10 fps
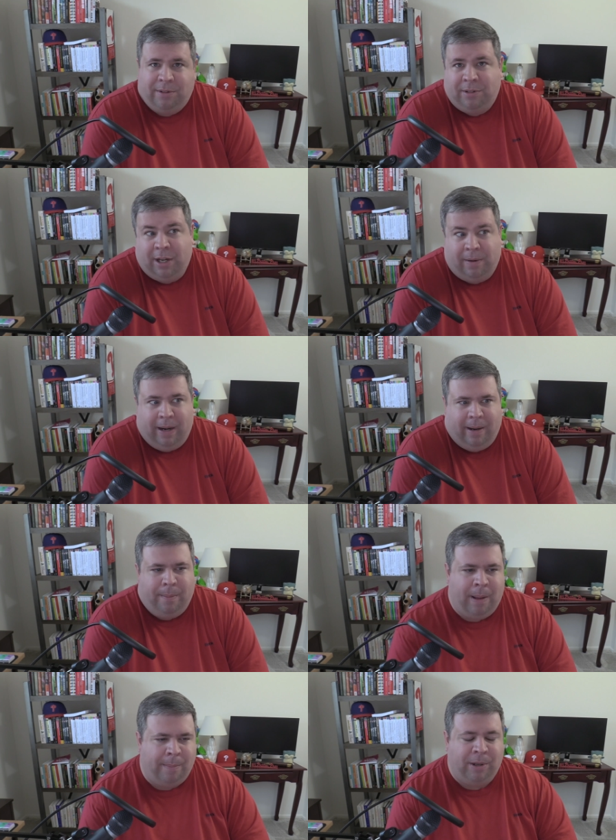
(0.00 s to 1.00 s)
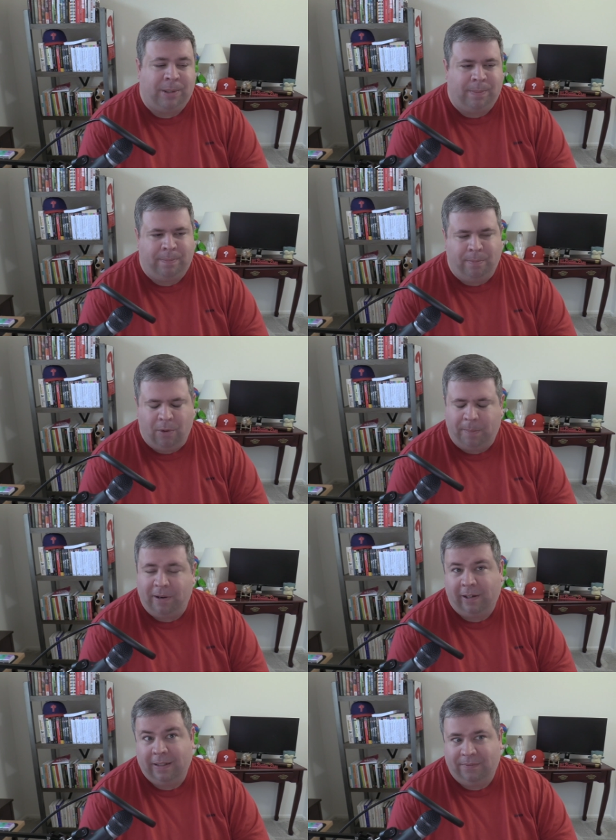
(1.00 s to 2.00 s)
generate a much more
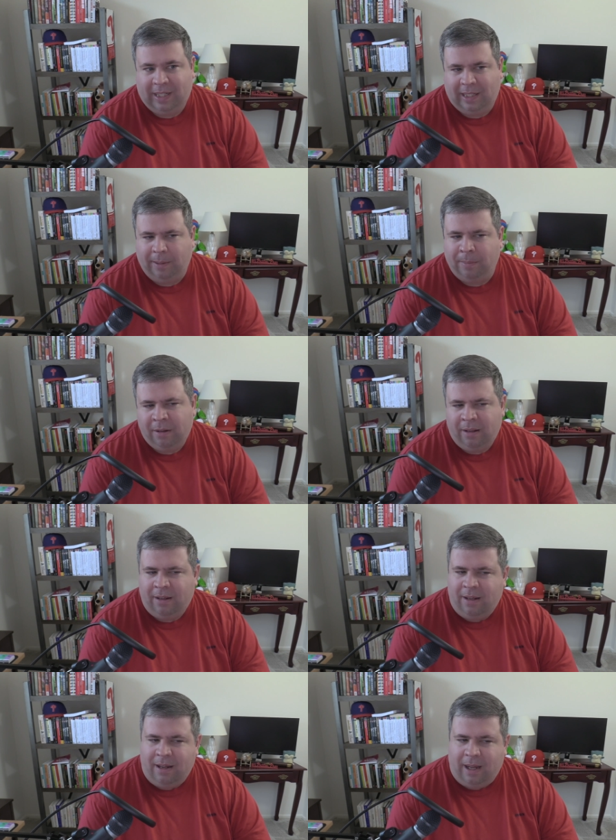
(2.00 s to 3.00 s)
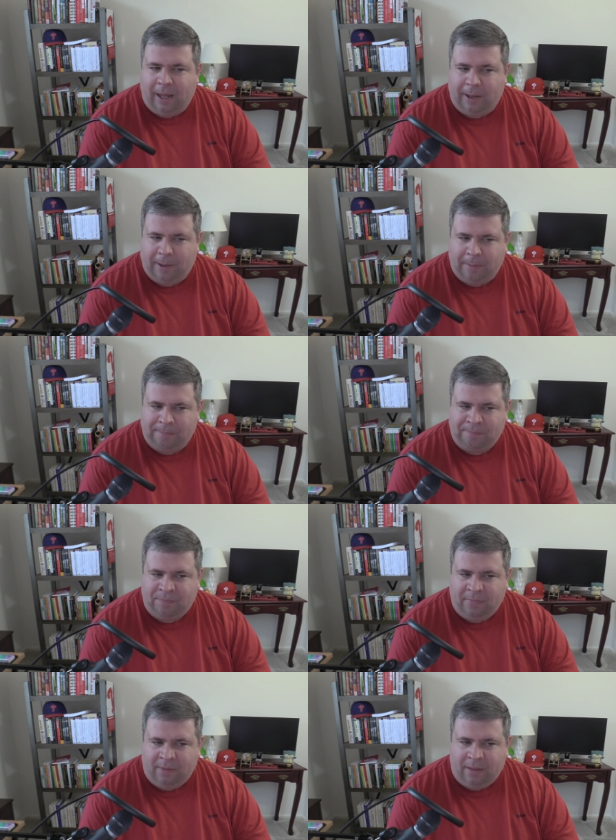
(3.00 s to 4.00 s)
productive team.
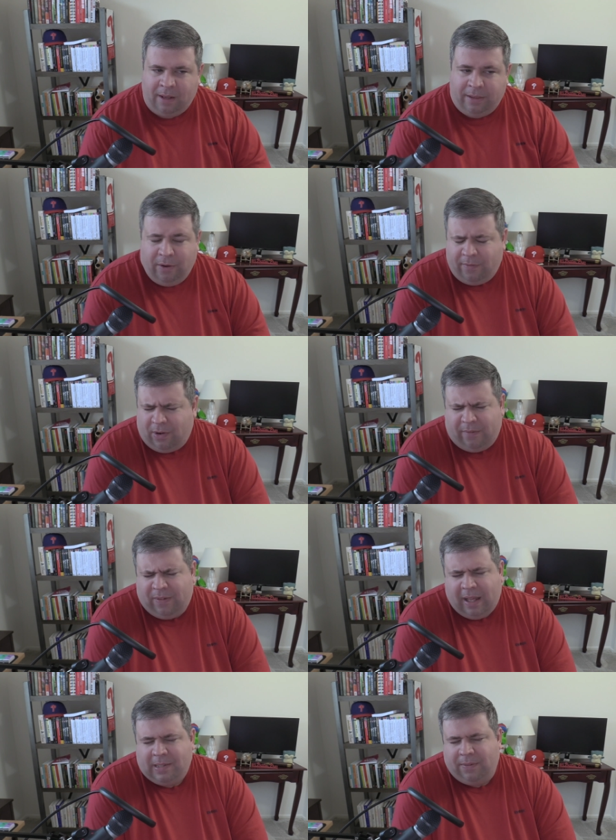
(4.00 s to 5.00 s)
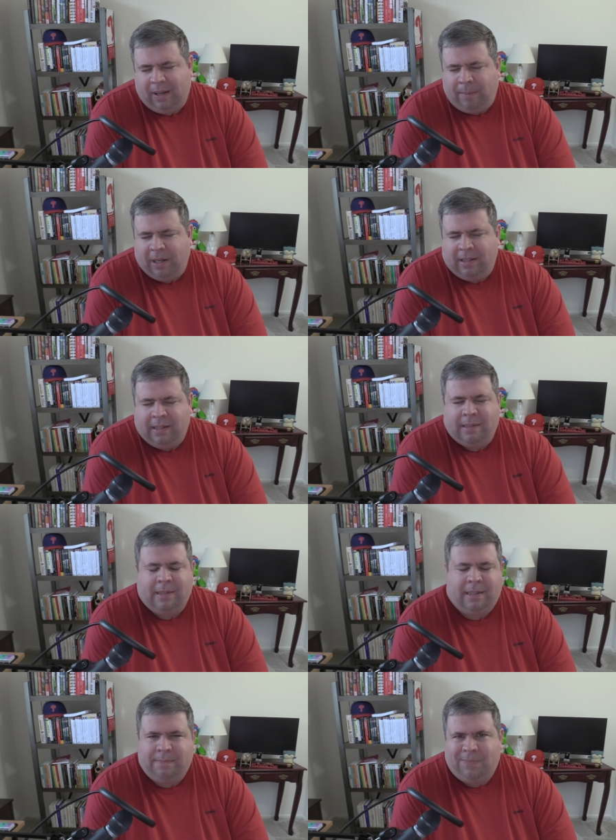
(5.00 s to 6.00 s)
The overall philosophy, I mean, it
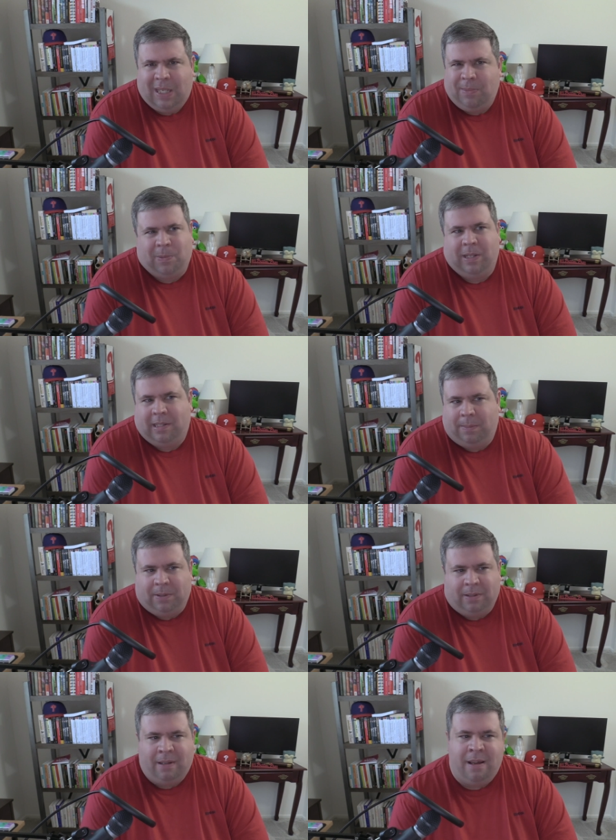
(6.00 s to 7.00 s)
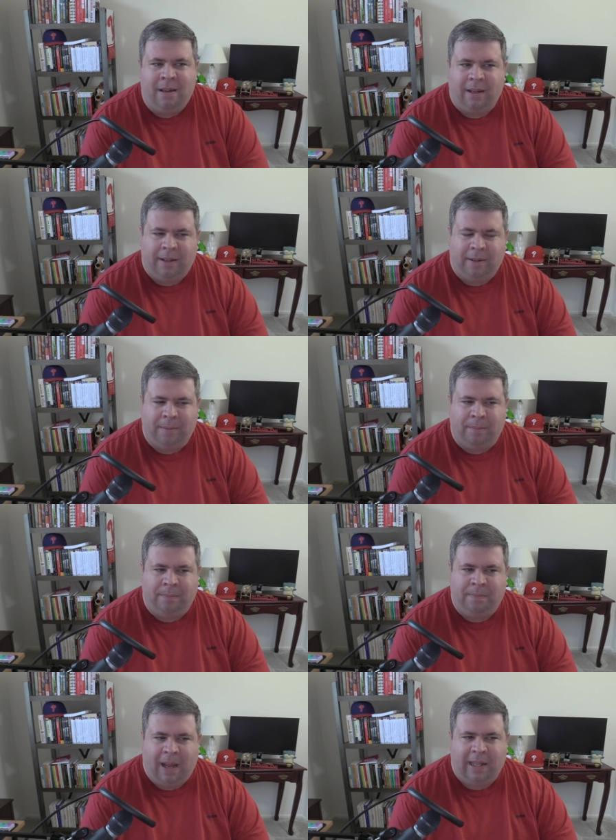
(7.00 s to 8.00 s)
seems reasonable.
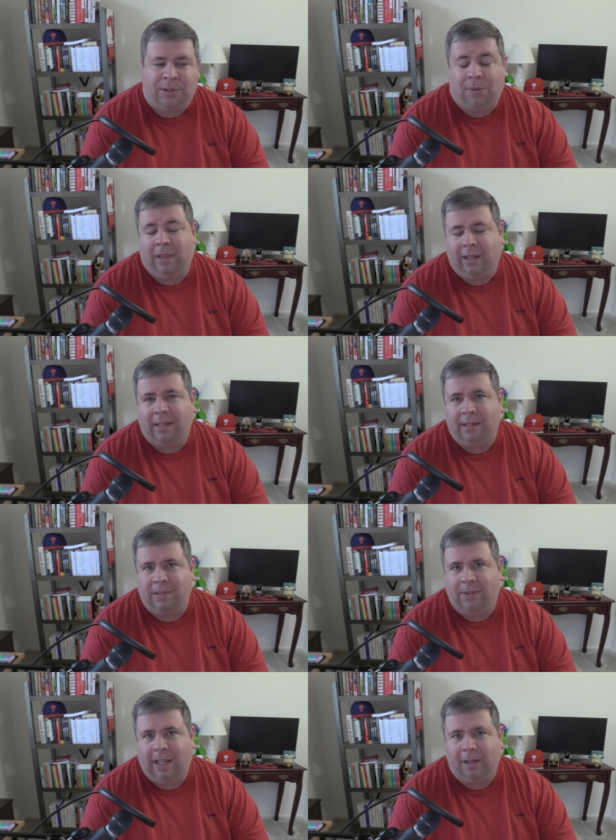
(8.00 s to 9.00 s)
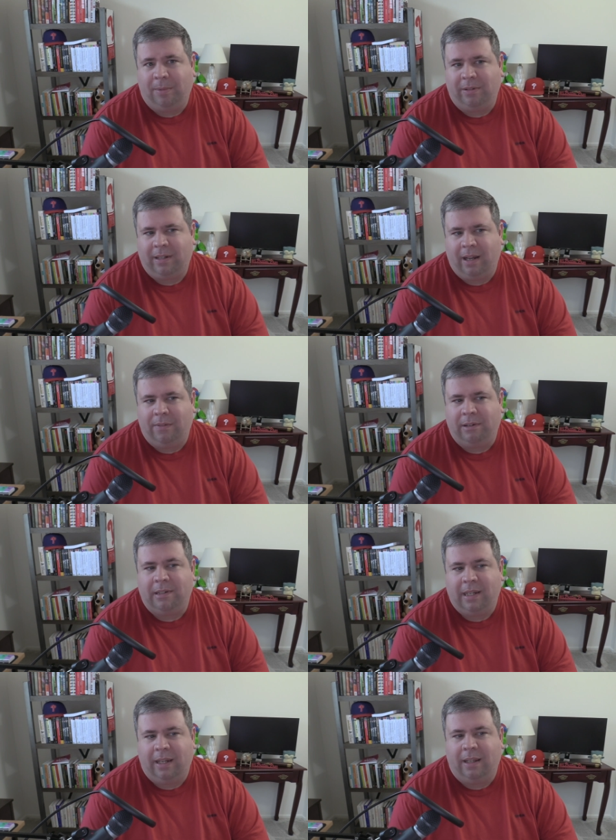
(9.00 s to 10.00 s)
I do think it is valuable to kind of
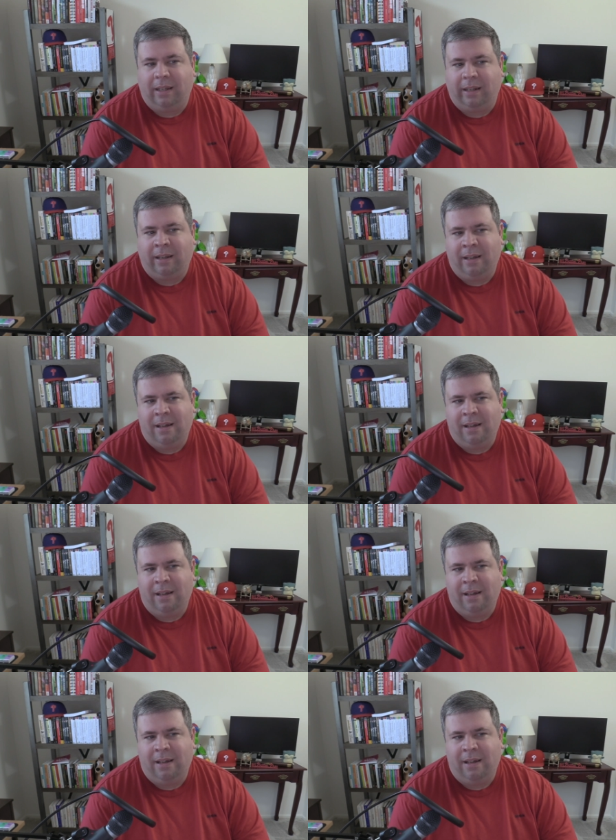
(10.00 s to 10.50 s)
understand like